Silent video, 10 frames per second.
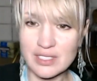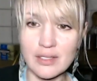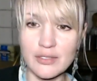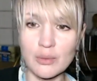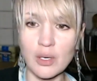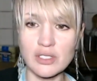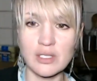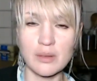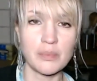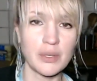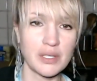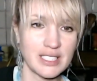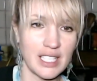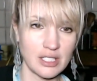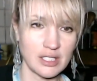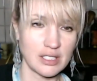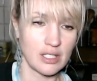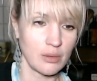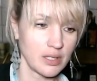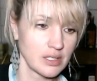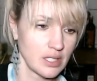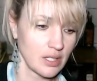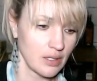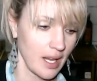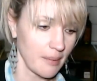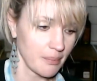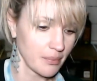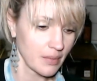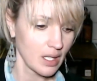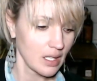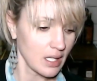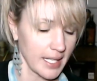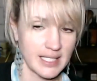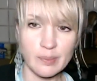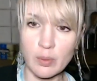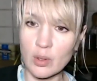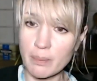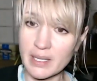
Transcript: So if you want to book sessions and you want to like explore a